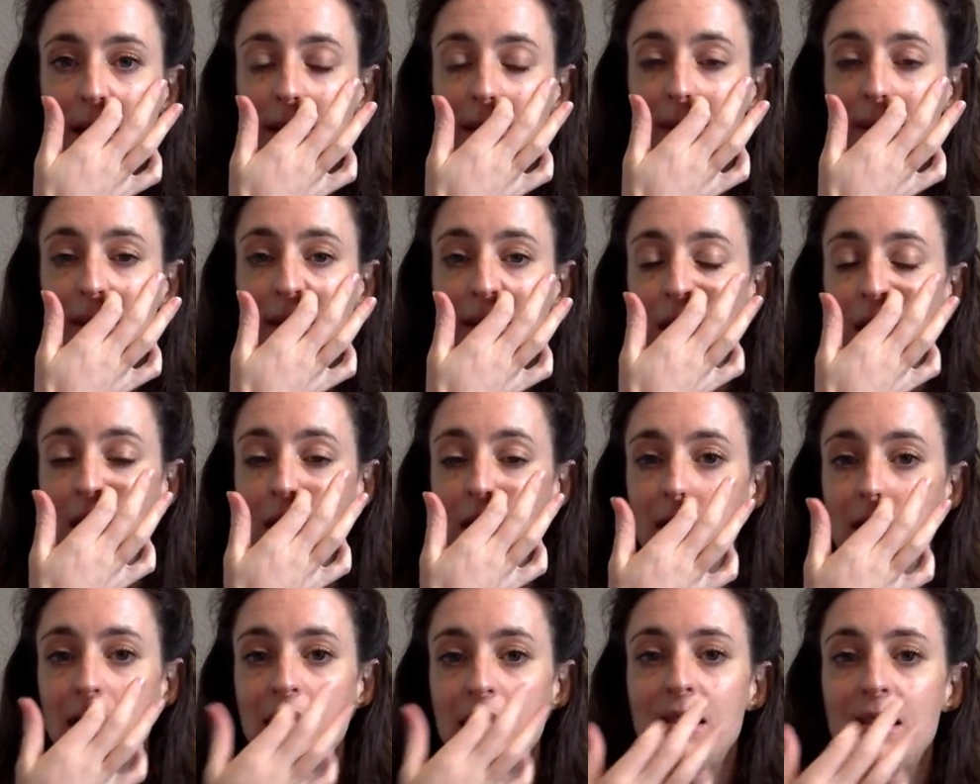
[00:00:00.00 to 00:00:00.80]
And
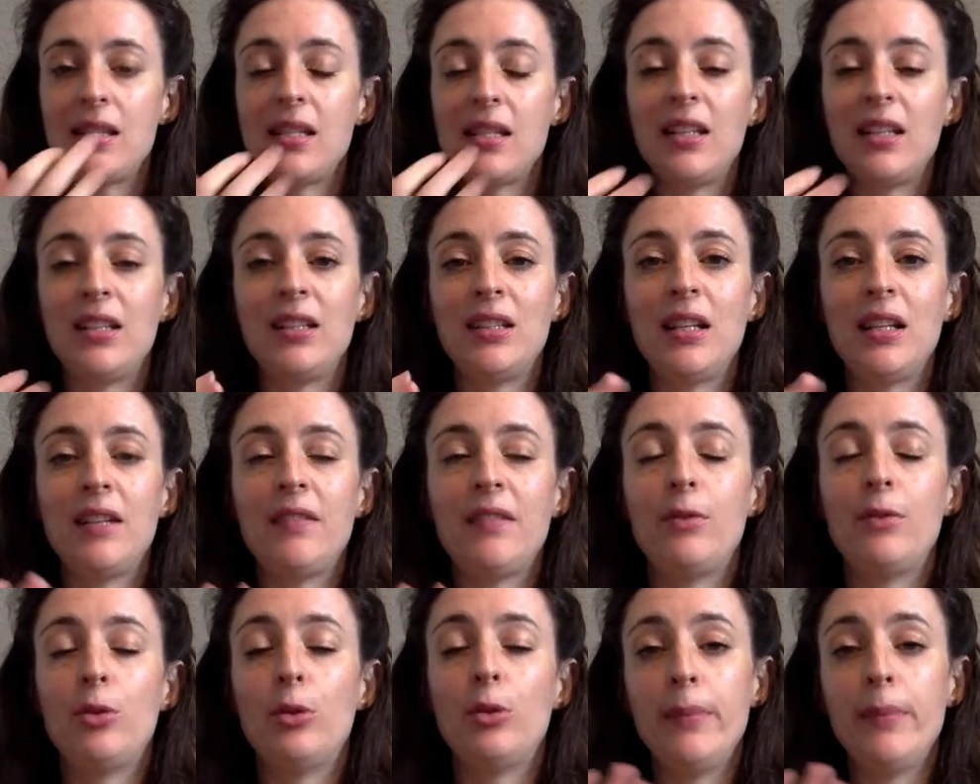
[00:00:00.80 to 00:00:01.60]
because
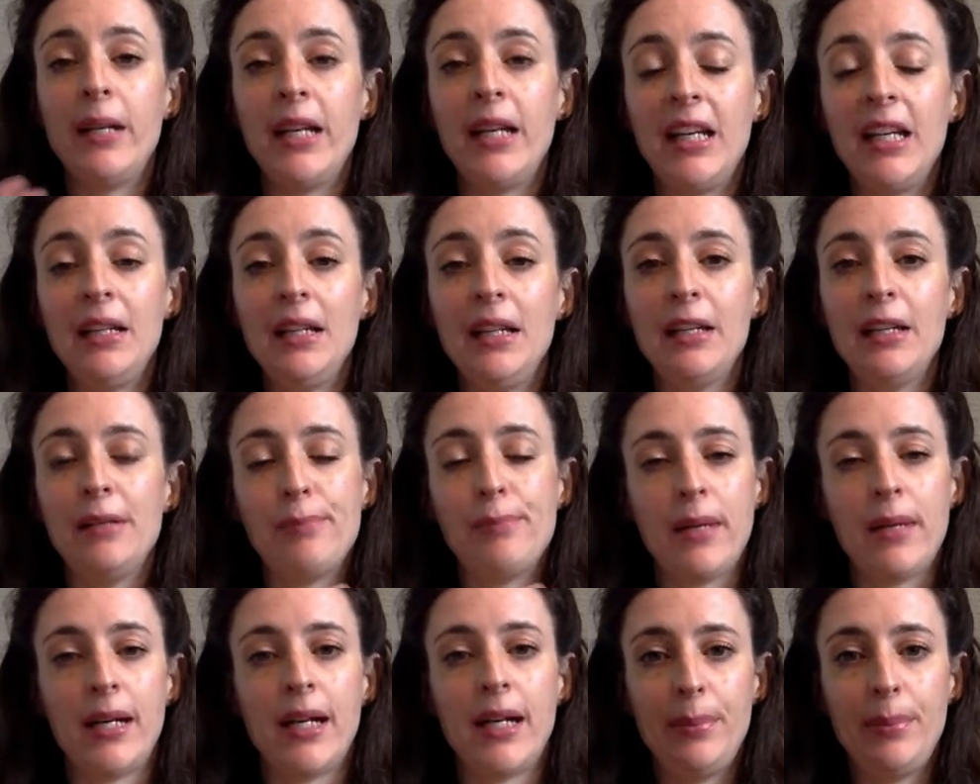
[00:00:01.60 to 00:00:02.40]
for me,
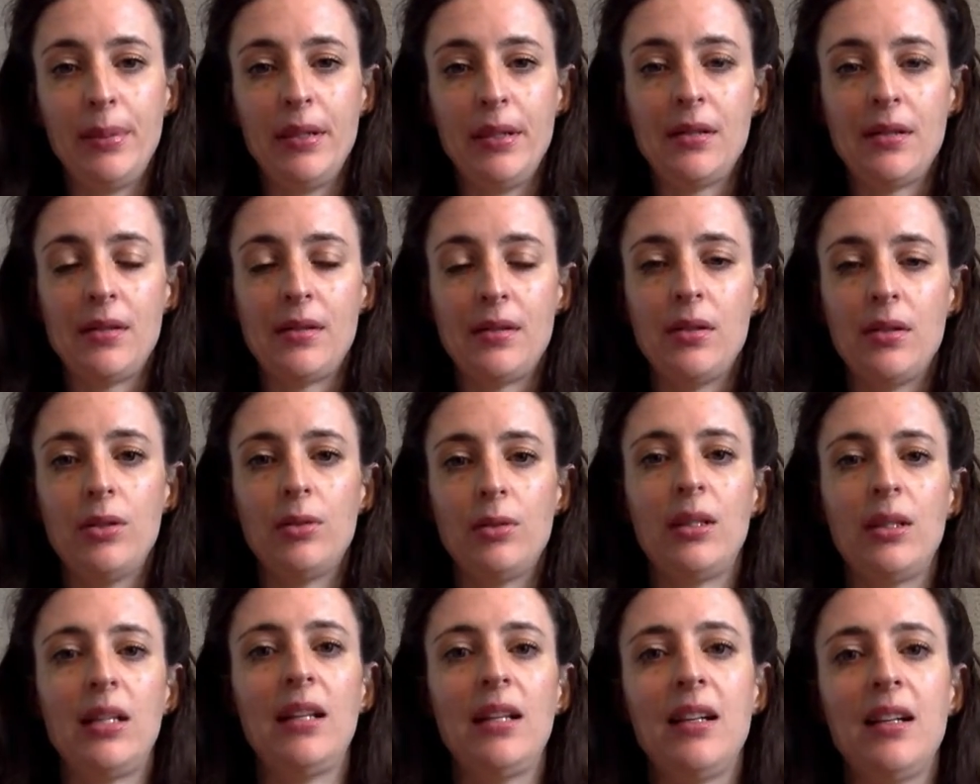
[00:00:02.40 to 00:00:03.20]
in my
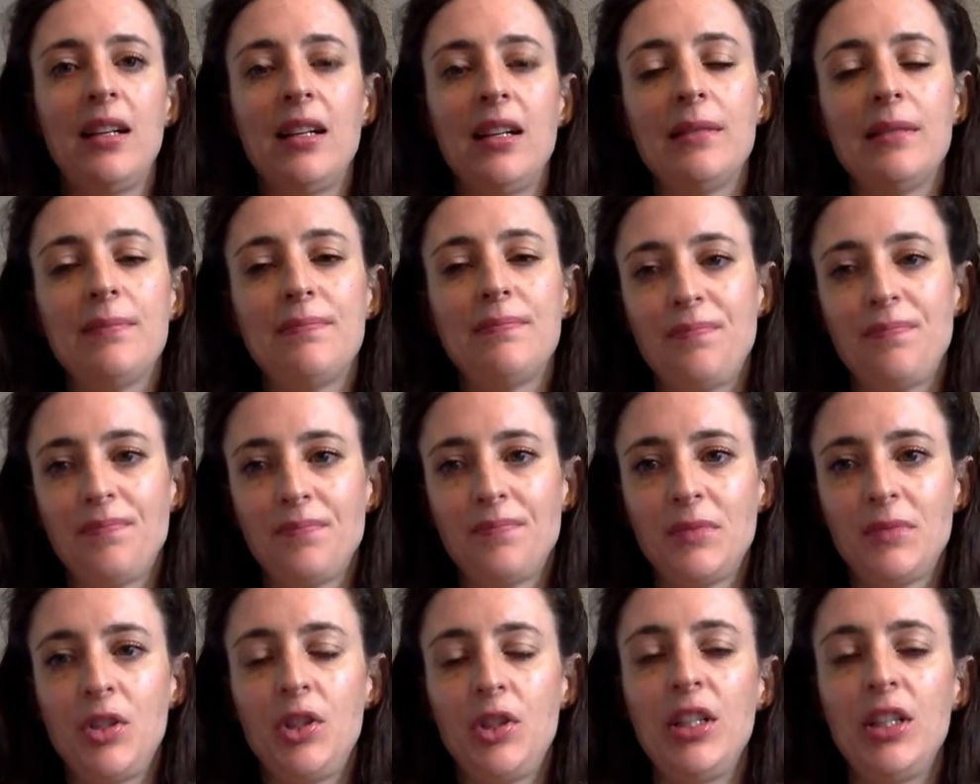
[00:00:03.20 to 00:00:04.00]
personal
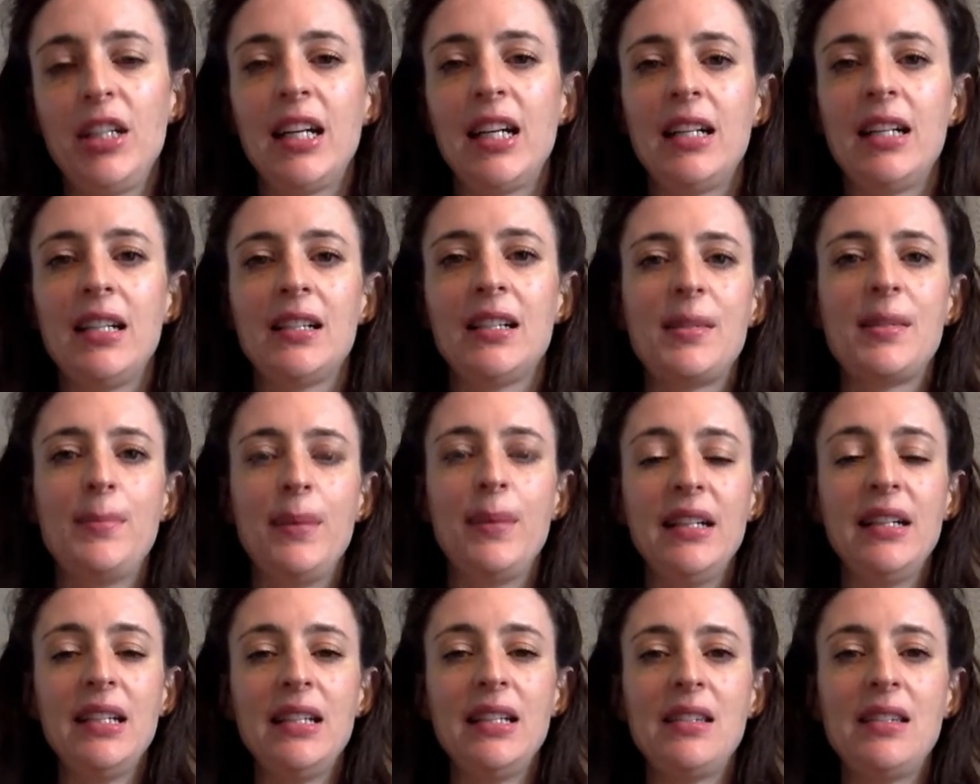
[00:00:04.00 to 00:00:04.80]
journey, I'd
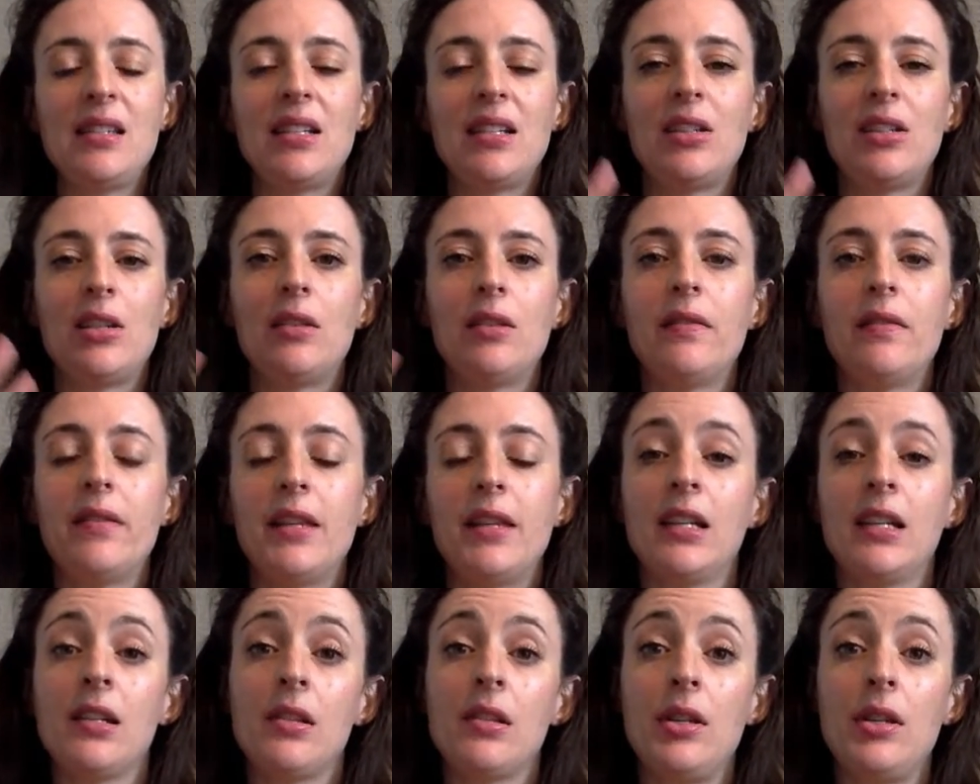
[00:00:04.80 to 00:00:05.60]
experienced a lot of
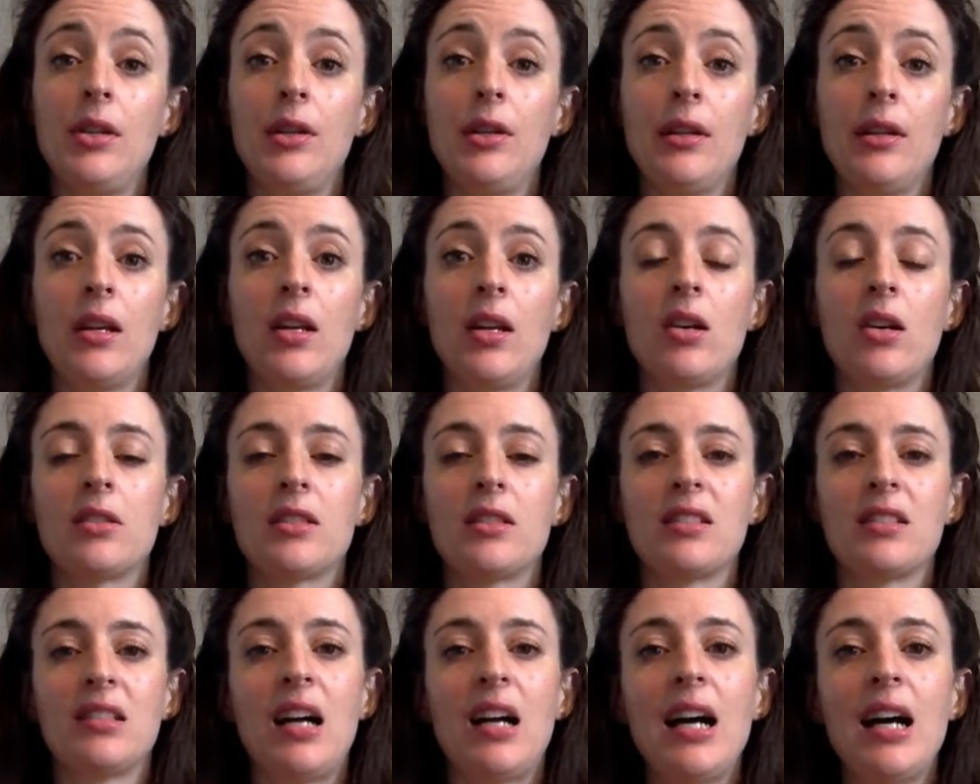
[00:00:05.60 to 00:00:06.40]
things early on
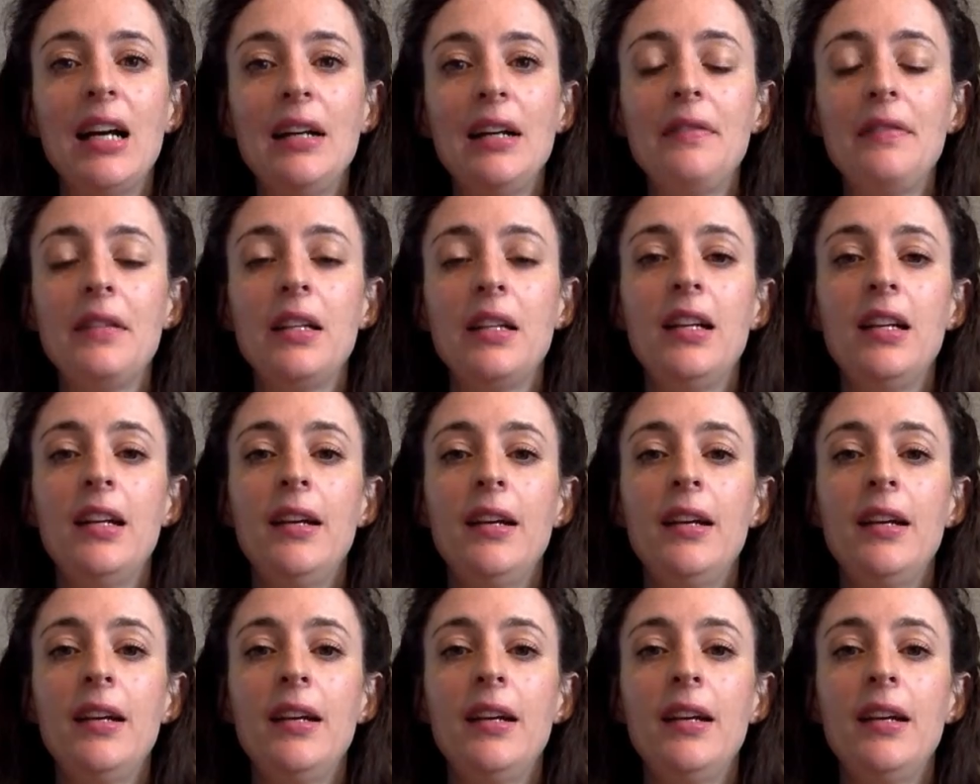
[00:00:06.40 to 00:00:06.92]
in life